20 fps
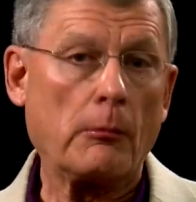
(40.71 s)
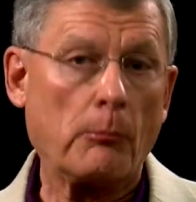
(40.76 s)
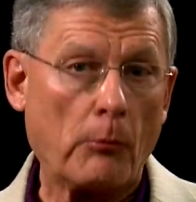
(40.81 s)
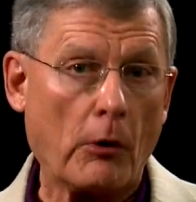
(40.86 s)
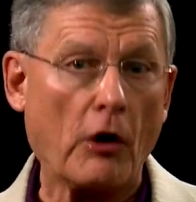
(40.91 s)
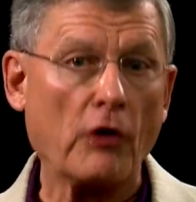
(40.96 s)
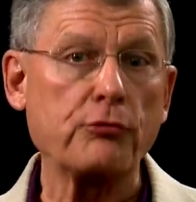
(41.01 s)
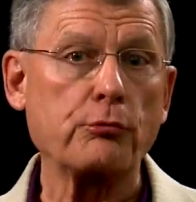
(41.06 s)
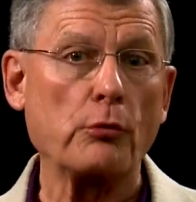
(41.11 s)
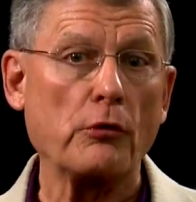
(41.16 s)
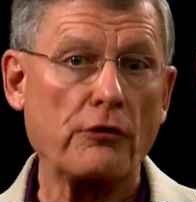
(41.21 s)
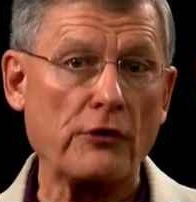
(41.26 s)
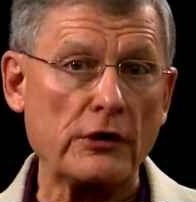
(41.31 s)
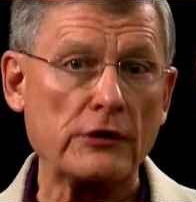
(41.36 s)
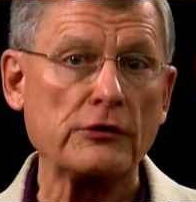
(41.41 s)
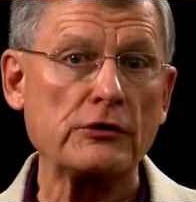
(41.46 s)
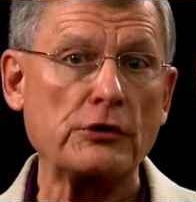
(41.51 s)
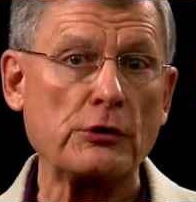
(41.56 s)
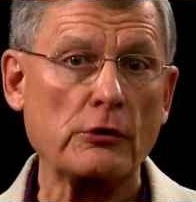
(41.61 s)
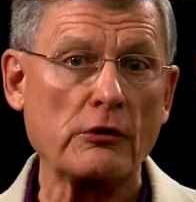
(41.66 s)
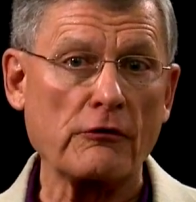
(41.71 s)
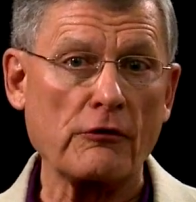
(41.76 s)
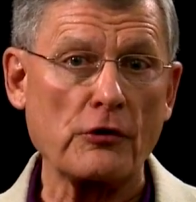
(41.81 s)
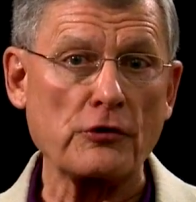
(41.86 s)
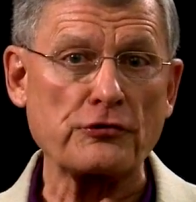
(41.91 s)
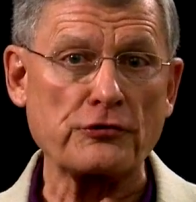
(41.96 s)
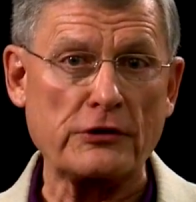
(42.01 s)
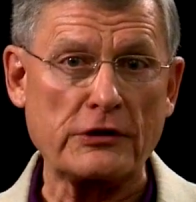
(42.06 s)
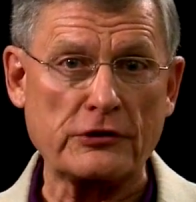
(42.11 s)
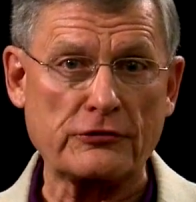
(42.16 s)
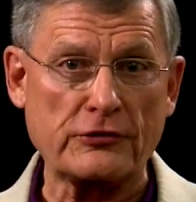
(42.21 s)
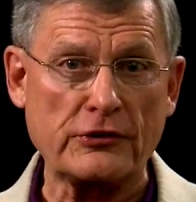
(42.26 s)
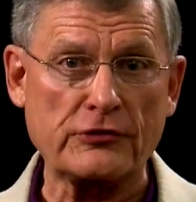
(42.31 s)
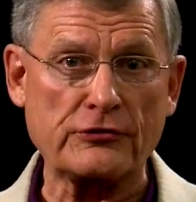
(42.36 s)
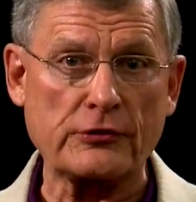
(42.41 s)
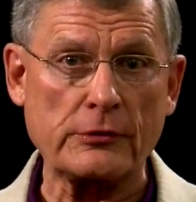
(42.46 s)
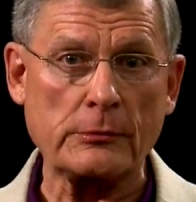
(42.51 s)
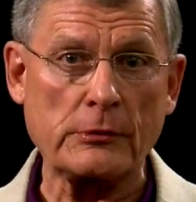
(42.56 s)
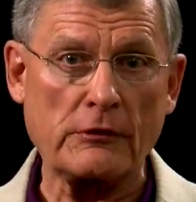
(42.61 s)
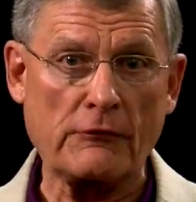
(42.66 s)
both within the university
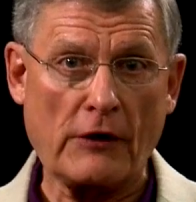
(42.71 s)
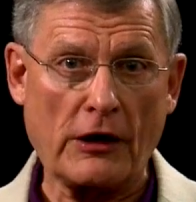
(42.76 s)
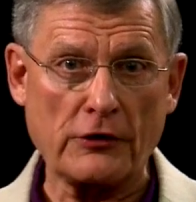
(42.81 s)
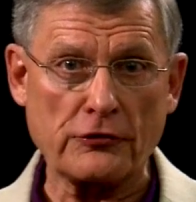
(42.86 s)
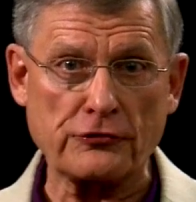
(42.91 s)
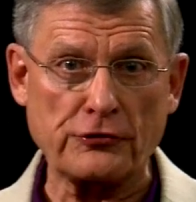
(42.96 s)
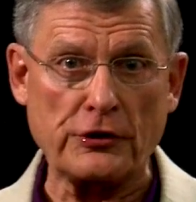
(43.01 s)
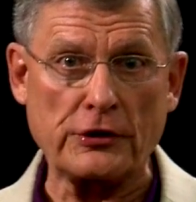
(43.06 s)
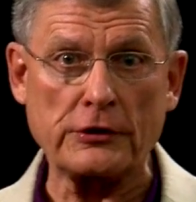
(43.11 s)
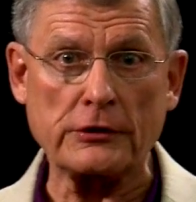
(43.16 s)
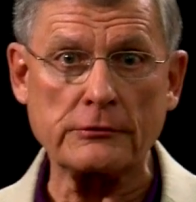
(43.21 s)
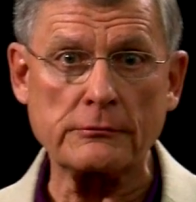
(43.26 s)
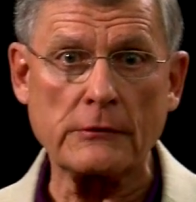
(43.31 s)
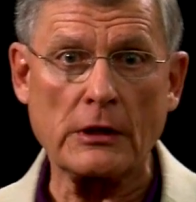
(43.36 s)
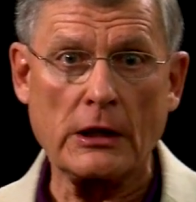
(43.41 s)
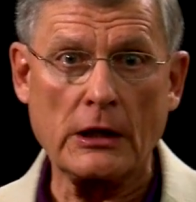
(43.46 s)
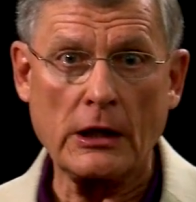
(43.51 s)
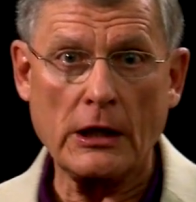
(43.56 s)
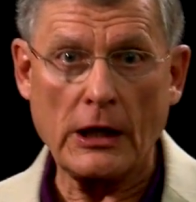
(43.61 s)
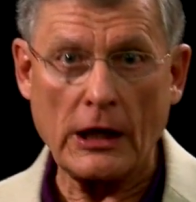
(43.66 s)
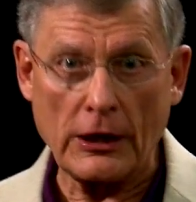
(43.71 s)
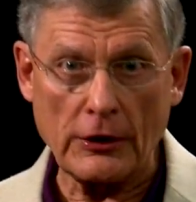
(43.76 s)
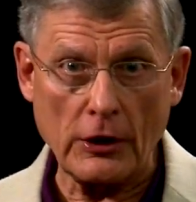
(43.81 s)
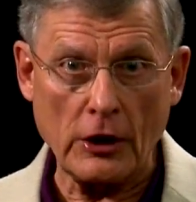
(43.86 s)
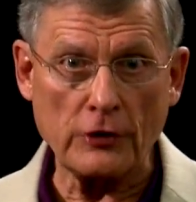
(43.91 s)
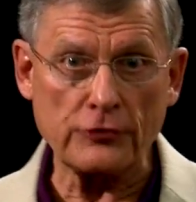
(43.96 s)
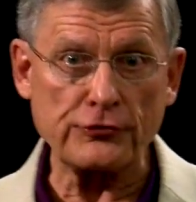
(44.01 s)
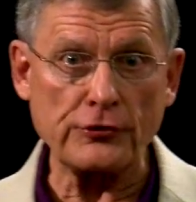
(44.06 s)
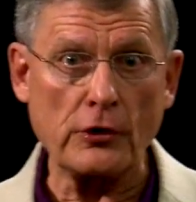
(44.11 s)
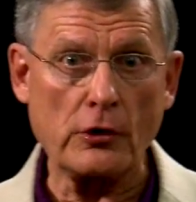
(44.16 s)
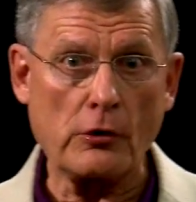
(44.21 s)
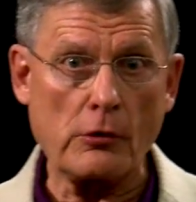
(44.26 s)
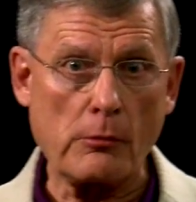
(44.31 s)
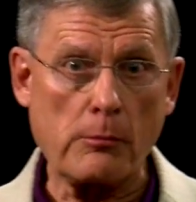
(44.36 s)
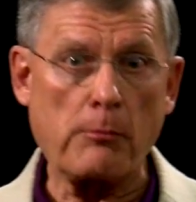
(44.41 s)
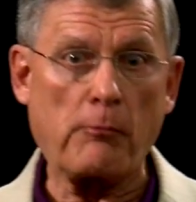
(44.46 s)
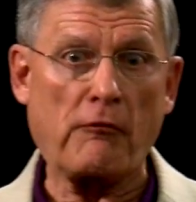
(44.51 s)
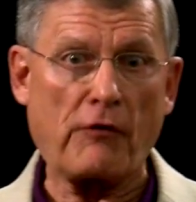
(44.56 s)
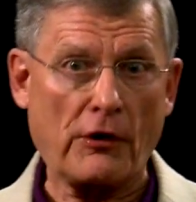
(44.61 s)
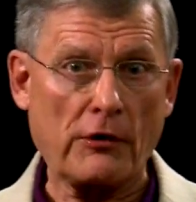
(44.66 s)
system of our Synod and also,
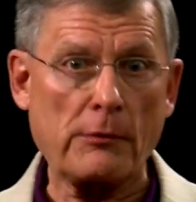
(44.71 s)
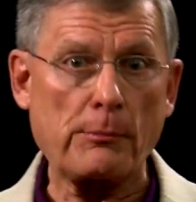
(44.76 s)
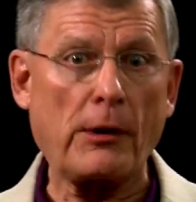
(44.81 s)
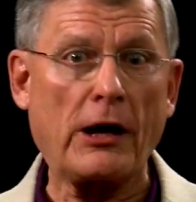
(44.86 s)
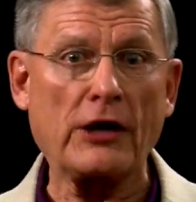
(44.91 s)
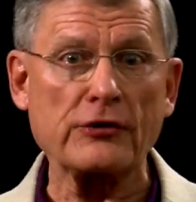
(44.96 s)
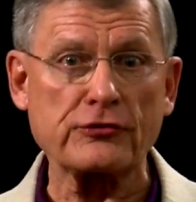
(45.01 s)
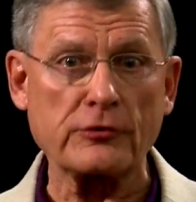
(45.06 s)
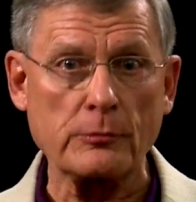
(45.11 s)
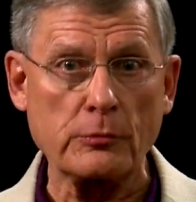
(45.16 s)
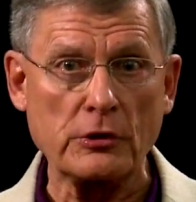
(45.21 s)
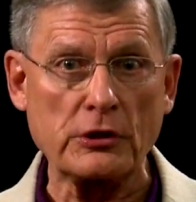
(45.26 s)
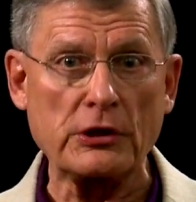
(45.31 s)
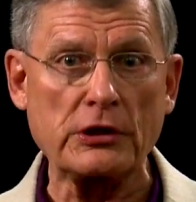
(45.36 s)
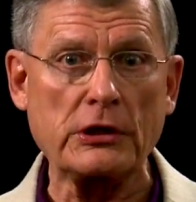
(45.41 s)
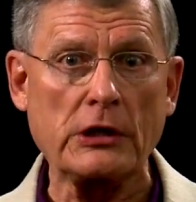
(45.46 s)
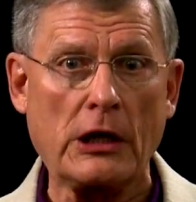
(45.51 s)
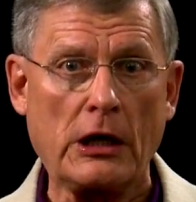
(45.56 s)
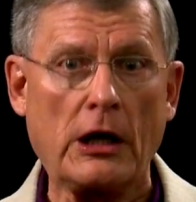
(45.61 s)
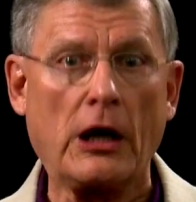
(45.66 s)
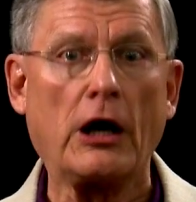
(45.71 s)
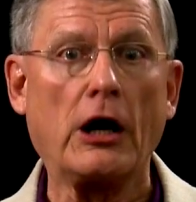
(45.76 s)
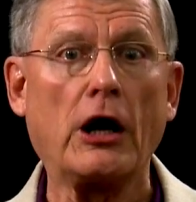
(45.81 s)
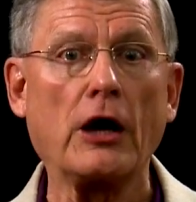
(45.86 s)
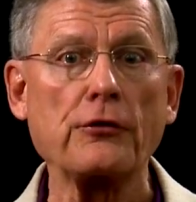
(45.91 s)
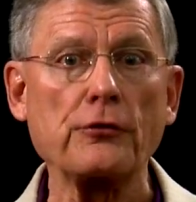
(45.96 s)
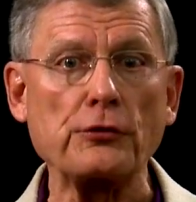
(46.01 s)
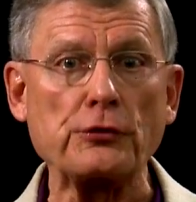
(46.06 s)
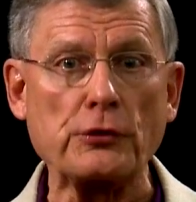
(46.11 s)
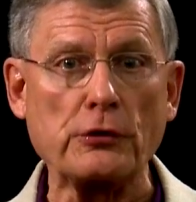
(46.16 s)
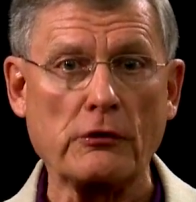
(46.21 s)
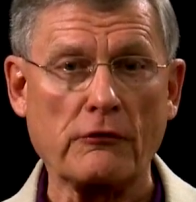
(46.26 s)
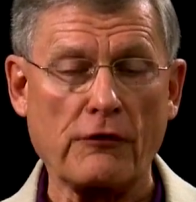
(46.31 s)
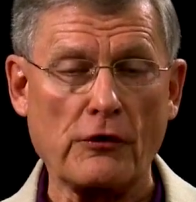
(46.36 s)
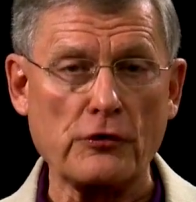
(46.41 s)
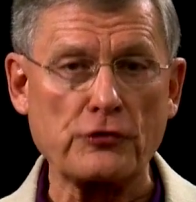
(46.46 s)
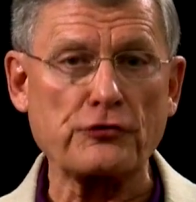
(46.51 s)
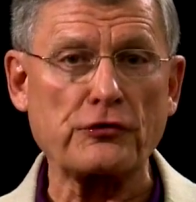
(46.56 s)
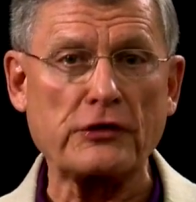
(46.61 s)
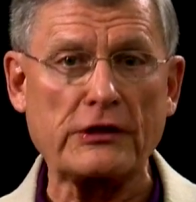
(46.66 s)
very possibly, other
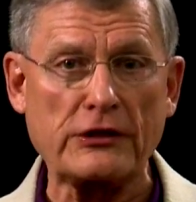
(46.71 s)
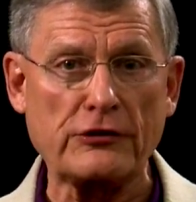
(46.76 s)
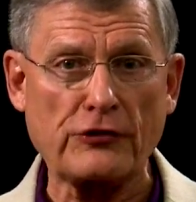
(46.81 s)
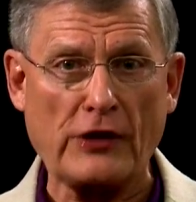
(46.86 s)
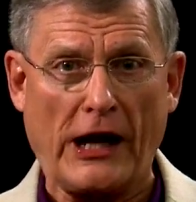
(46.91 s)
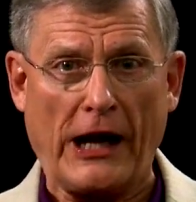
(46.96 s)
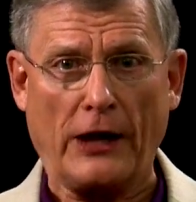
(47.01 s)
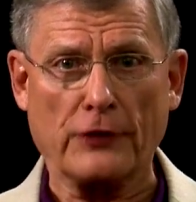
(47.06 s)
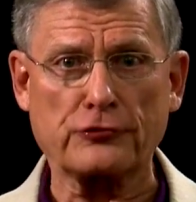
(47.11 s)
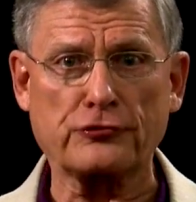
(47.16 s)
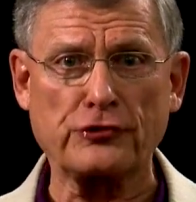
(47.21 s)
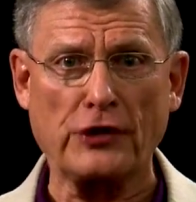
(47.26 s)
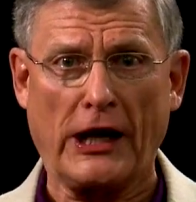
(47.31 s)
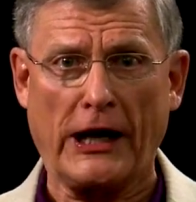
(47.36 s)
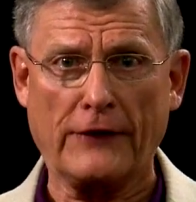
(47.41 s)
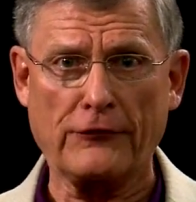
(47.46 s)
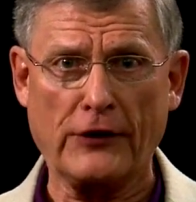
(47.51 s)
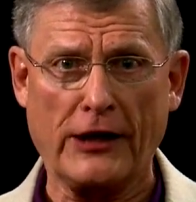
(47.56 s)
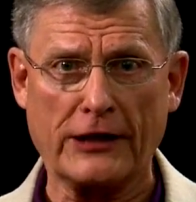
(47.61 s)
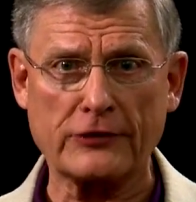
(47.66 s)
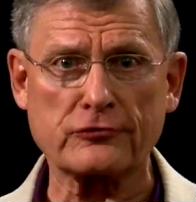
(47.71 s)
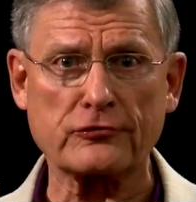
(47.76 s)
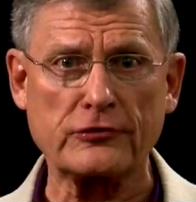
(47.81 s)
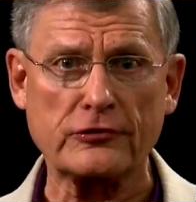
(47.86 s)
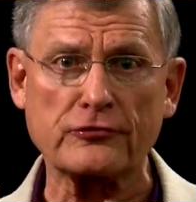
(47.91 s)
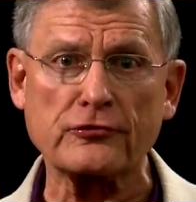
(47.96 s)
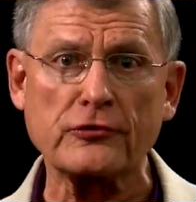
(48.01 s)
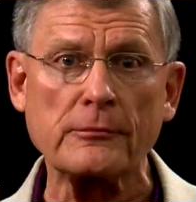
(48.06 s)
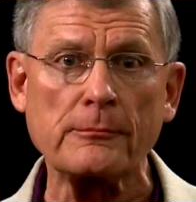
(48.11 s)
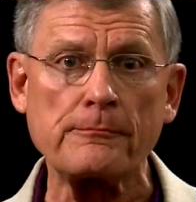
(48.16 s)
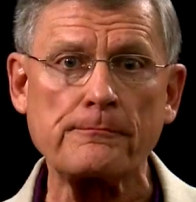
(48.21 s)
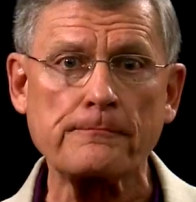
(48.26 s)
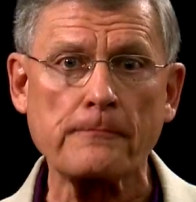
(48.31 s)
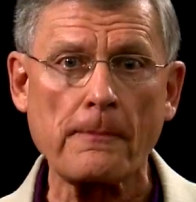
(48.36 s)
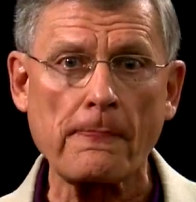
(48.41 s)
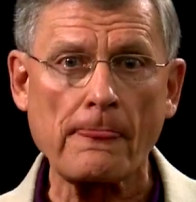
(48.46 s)
universities outside that system,